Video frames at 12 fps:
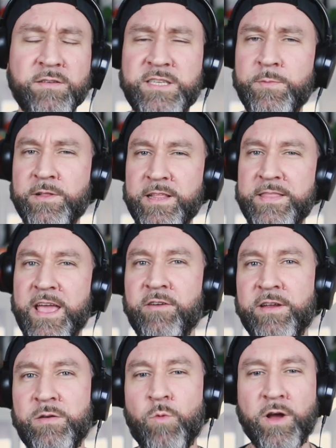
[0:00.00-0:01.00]
Typically
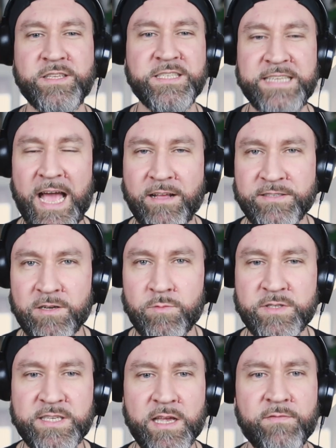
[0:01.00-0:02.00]
they're in stouts, I
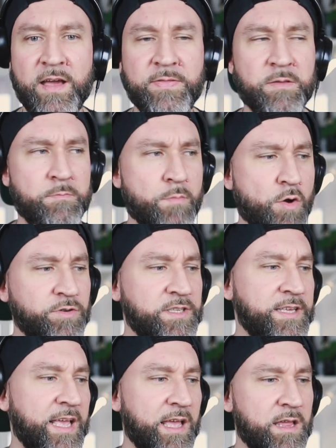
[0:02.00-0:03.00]
would say. I've had them
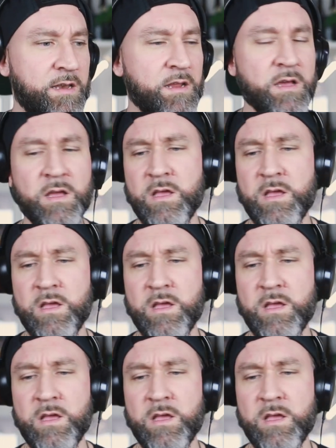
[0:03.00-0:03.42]
mostly in.